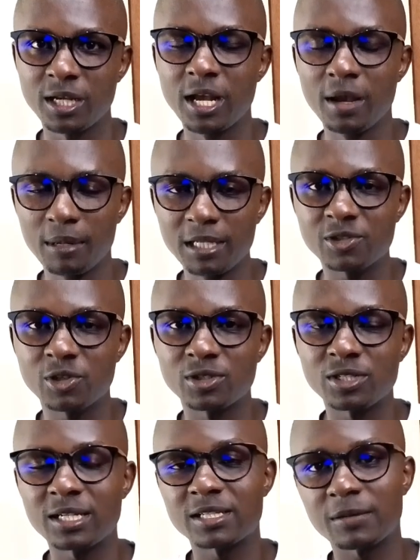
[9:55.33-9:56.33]
Please
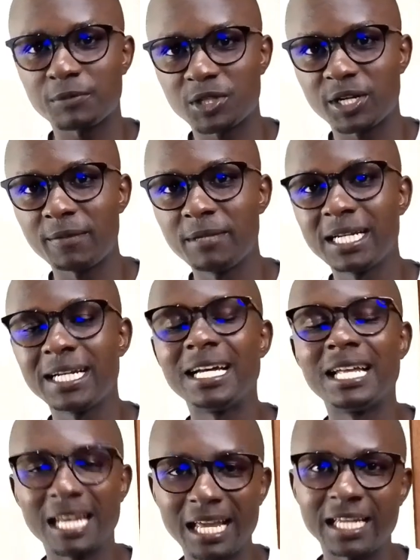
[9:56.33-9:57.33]
consider subscribing,
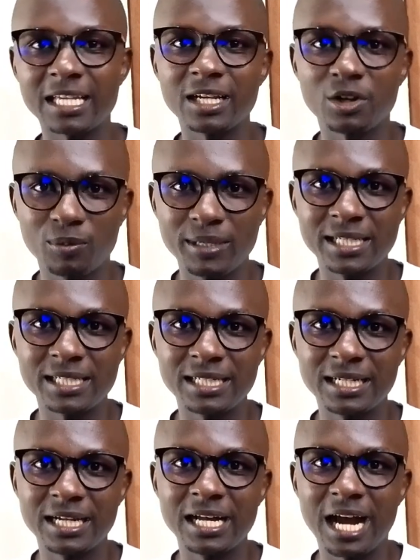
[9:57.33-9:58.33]
liking, commenting,
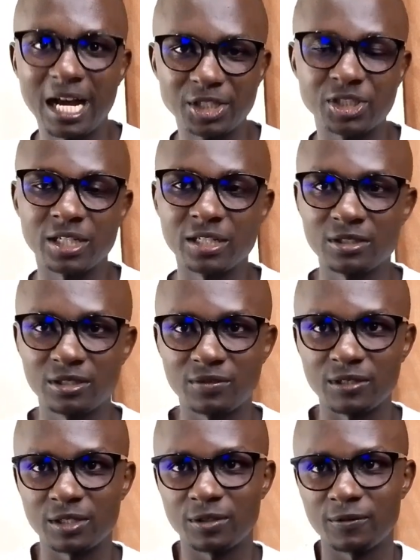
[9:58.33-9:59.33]
and sharing this video.